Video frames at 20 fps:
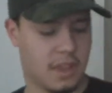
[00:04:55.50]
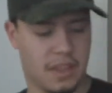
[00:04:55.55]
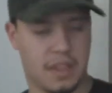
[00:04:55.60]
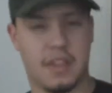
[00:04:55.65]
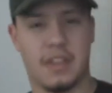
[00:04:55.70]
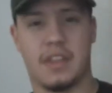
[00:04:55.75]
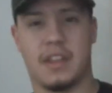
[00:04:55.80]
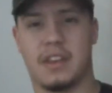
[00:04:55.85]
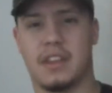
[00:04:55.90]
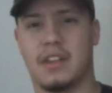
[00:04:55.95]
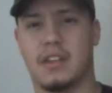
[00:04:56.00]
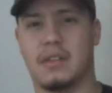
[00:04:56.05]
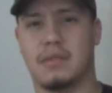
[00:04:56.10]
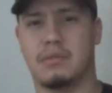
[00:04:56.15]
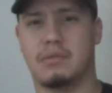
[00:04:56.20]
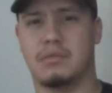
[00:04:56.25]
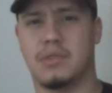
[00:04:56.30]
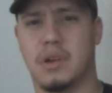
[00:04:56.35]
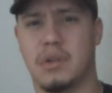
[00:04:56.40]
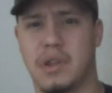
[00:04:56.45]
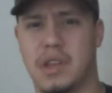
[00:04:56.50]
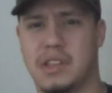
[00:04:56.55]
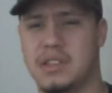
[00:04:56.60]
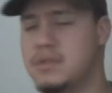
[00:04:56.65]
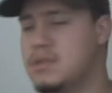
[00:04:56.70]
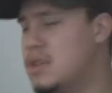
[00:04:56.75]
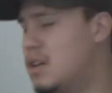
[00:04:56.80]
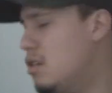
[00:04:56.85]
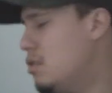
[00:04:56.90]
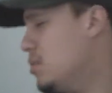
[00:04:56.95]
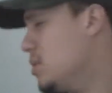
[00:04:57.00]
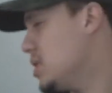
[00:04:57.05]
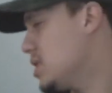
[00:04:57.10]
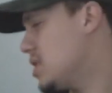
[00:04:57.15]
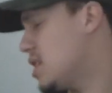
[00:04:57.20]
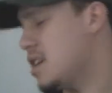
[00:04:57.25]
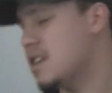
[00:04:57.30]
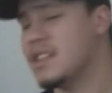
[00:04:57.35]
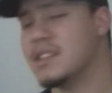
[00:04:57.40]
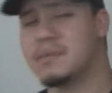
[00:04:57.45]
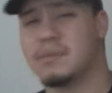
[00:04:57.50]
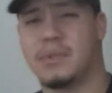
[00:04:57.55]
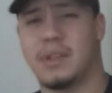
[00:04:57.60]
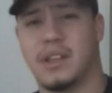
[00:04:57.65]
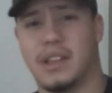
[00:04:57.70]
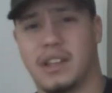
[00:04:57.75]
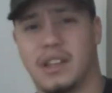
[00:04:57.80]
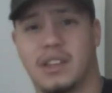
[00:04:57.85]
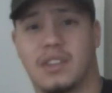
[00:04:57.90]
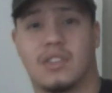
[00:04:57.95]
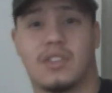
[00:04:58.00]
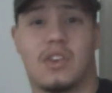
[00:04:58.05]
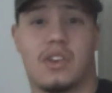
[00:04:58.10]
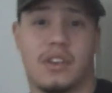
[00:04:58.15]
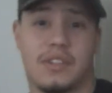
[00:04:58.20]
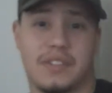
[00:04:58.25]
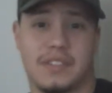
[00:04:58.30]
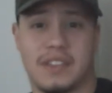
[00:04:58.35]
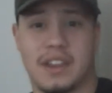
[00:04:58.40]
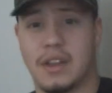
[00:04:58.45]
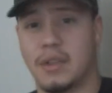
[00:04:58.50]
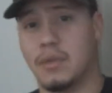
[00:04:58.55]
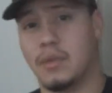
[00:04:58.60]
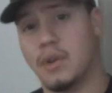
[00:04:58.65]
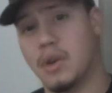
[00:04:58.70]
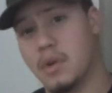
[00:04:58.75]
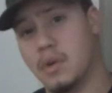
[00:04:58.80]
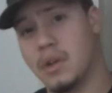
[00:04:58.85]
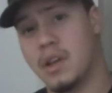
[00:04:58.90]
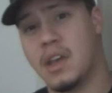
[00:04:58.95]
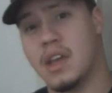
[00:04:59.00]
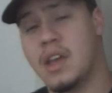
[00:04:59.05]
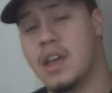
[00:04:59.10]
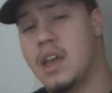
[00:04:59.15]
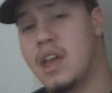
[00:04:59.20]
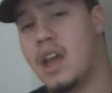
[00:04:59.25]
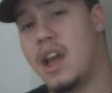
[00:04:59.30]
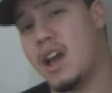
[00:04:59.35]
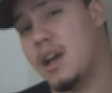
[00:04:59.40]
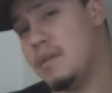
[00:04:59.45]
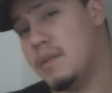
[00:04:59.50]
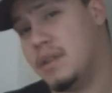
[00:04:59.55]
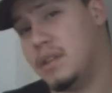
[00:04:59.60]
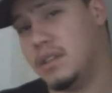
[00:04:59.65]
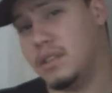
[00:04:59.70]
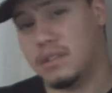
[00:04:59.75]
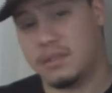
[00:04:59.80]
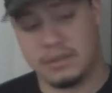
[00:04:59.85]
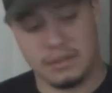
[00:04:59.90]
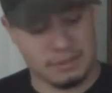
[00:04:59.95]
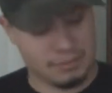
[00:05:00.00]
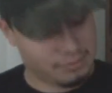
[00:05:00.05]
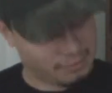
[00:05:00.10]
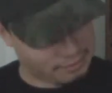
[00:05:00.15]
Other than, donate to a homeless guy that's playing a guitar on the side of the road. I mean,